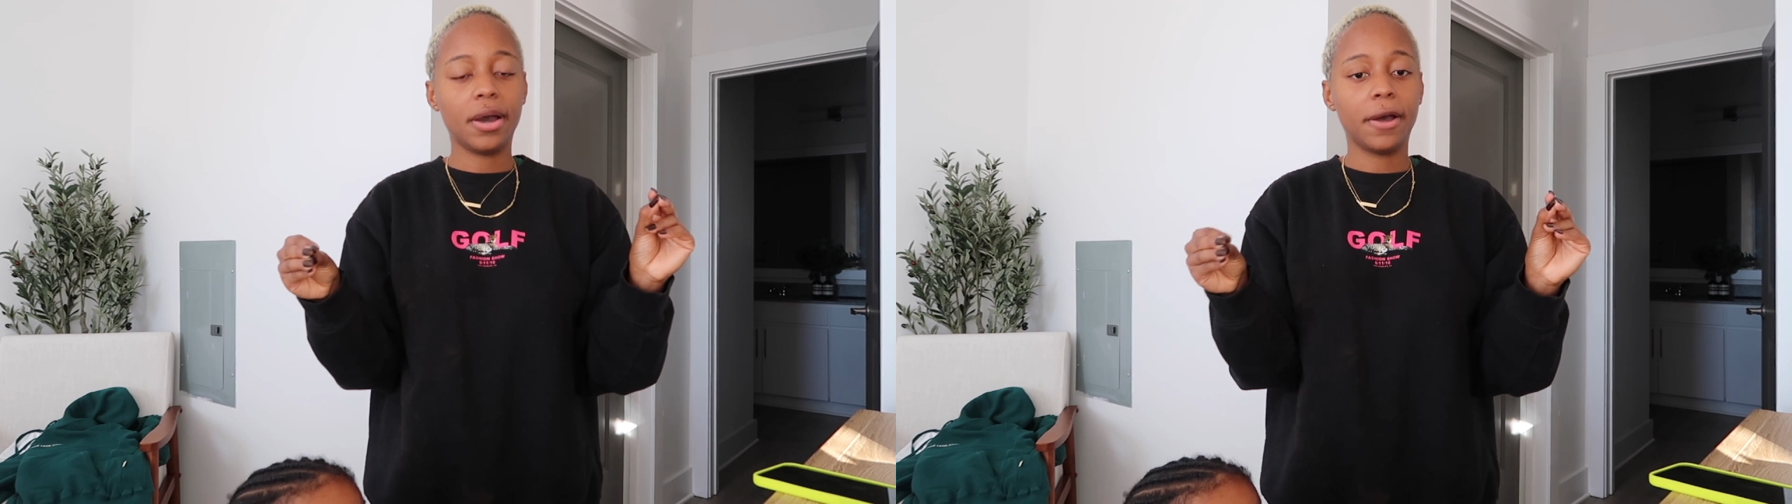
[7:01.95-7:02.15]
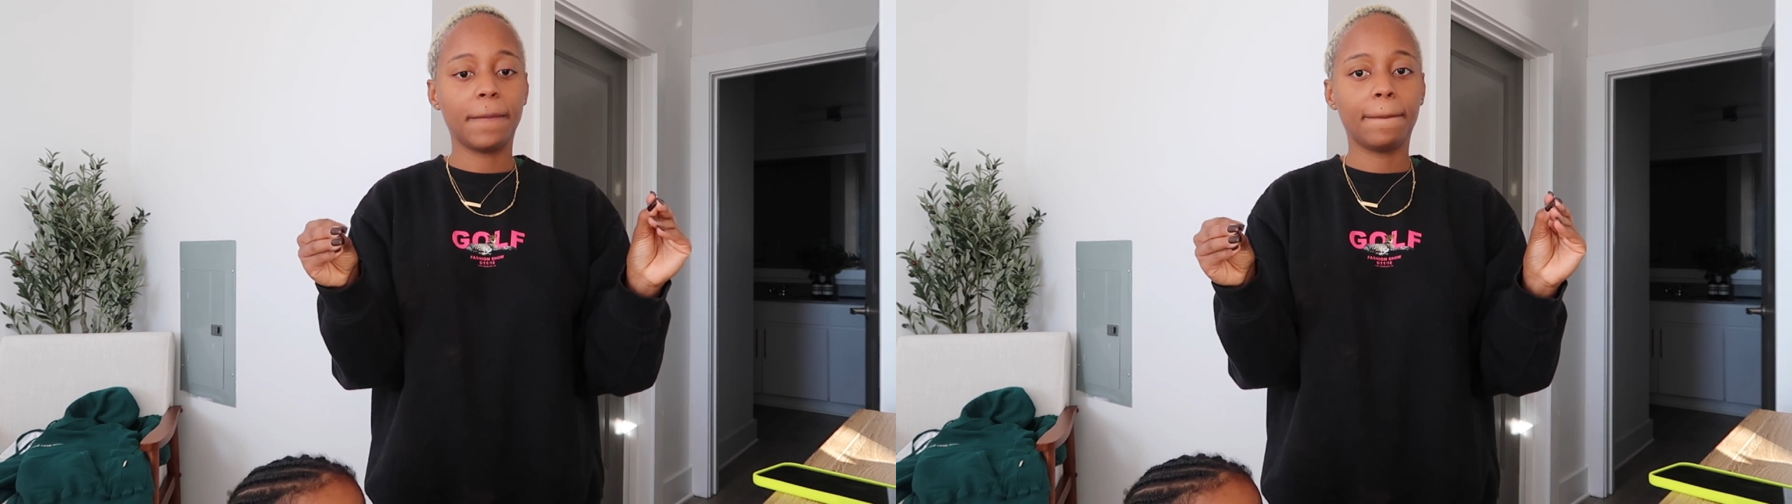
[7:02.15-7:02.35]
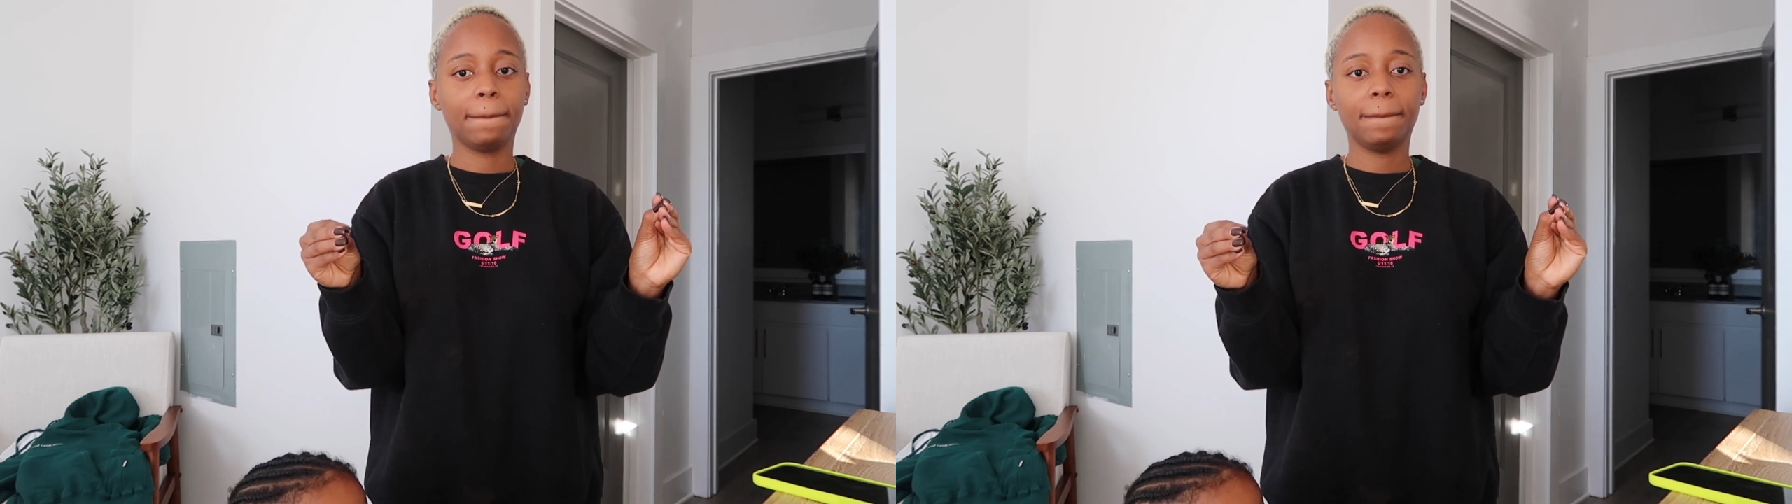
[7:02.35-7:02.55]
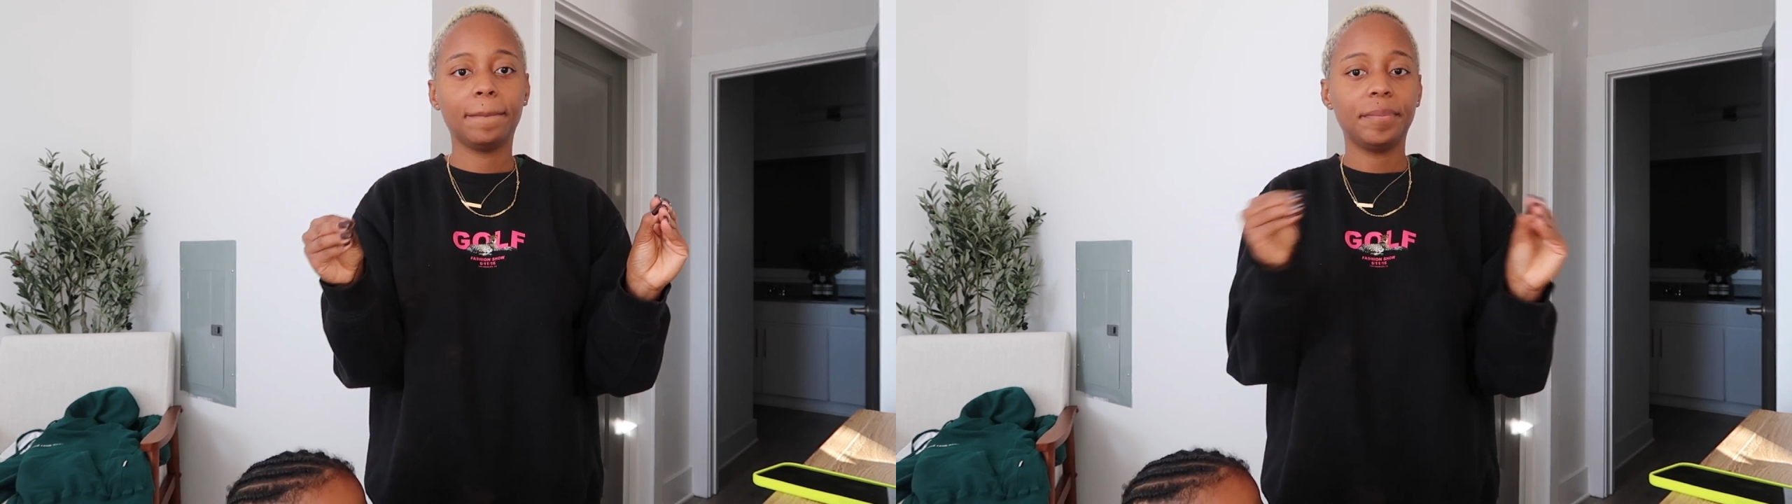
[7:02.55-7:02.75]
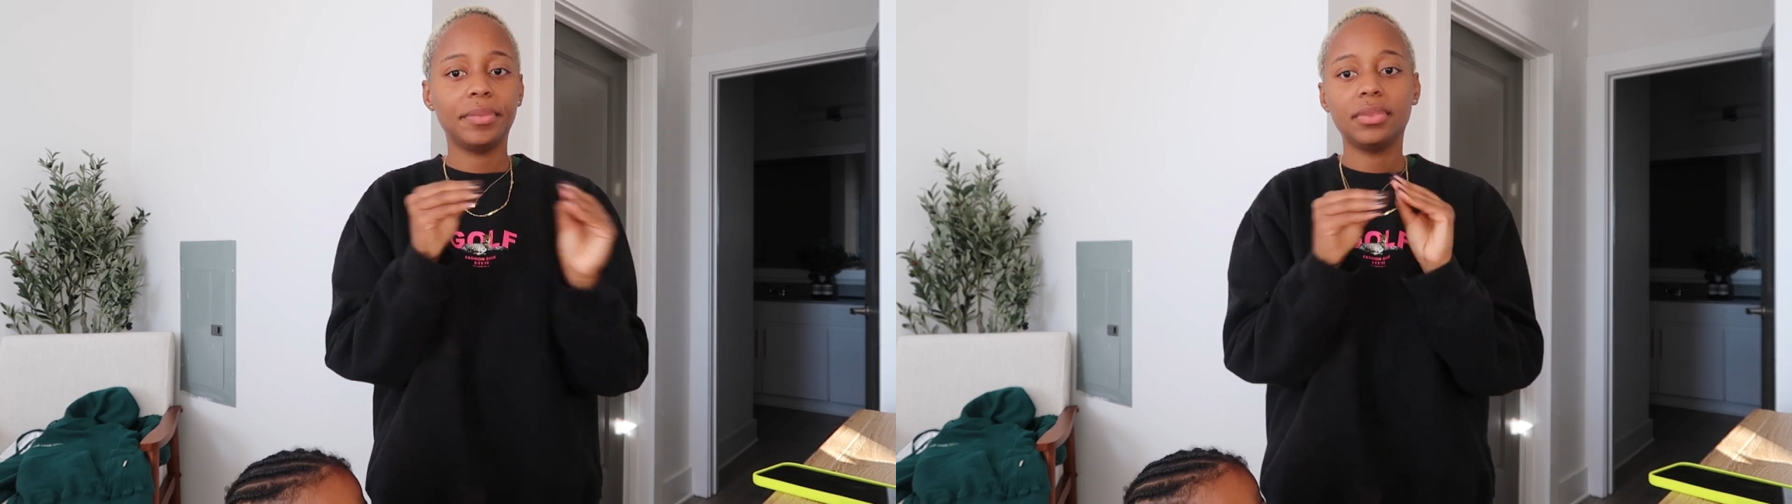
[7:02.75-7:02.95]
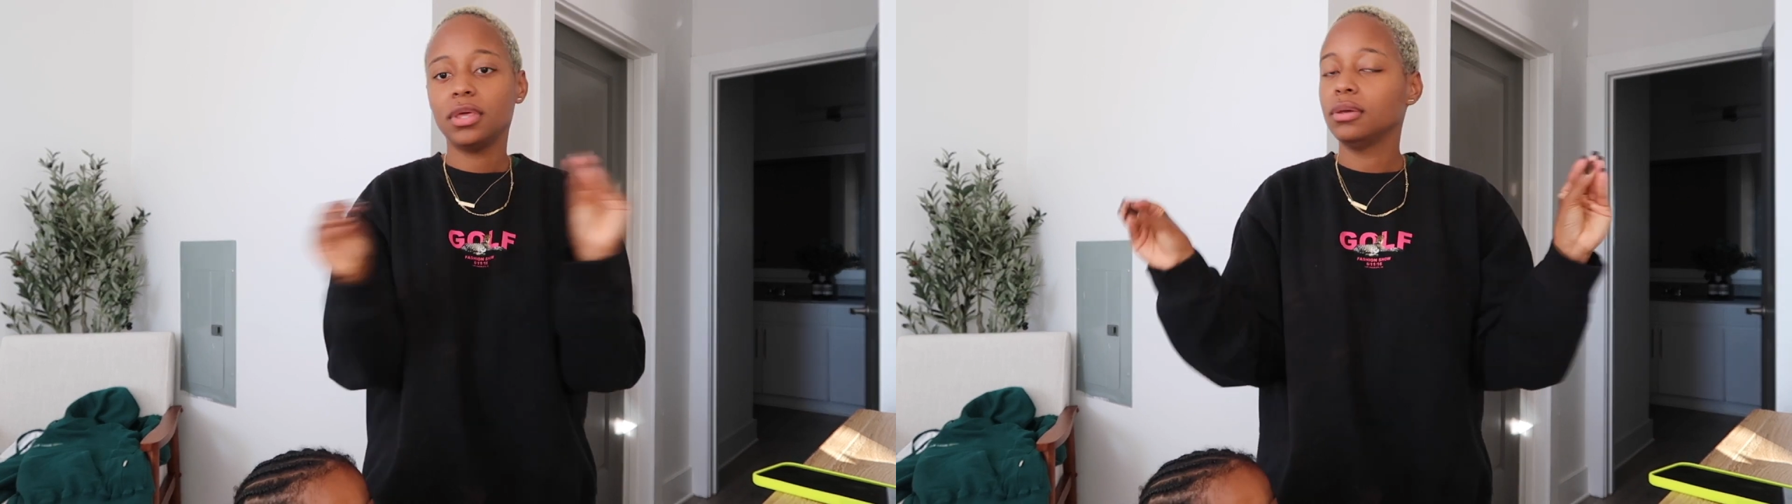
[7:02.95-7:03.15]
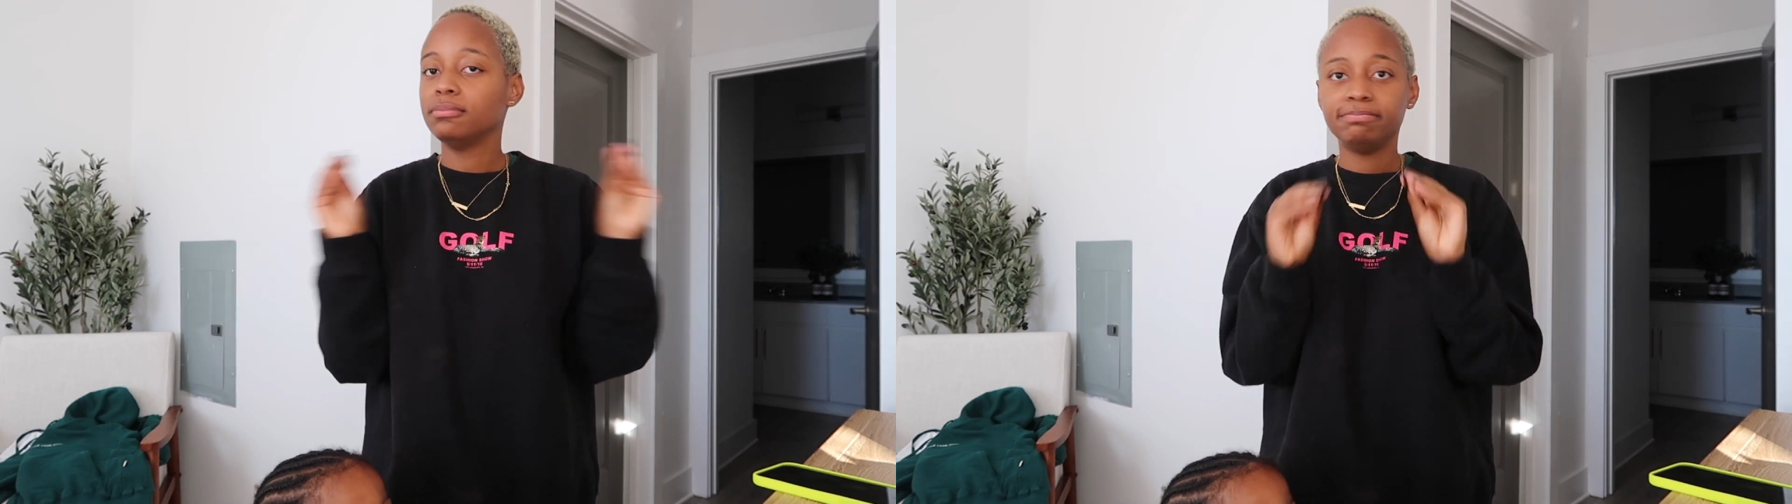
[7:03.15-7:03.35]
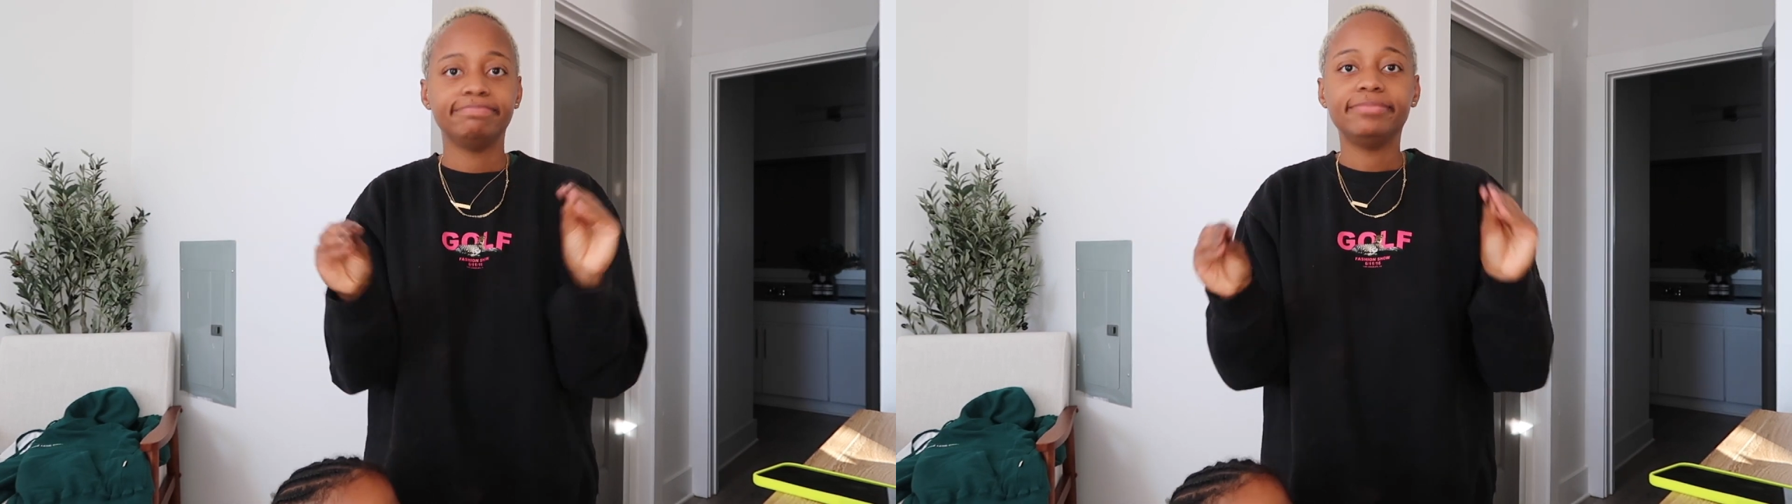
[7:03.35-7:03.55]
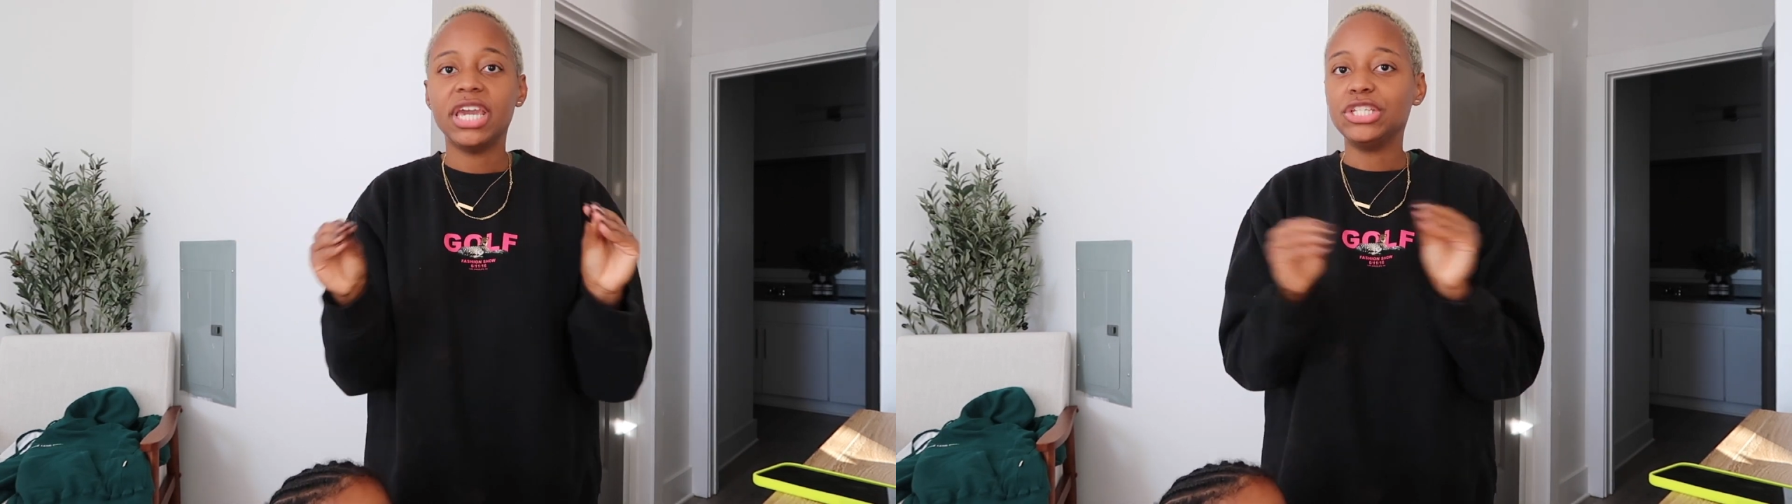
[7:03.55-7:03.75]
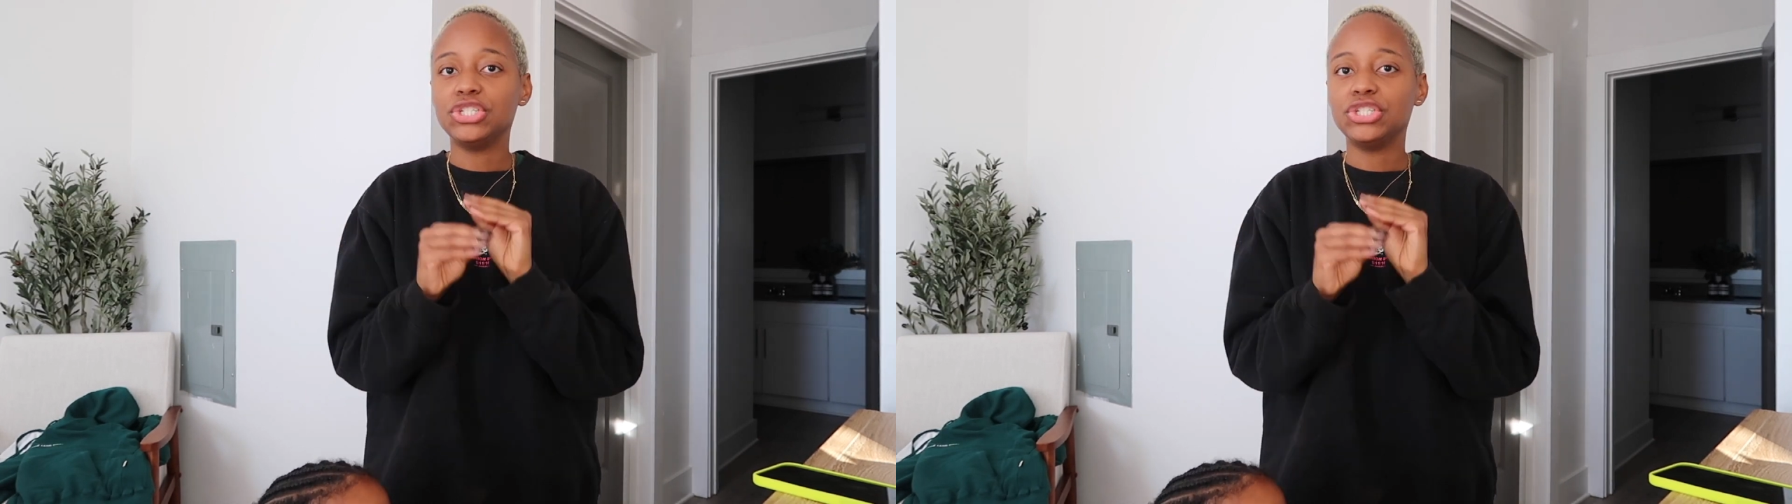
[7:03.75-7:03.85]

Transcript: Um, it's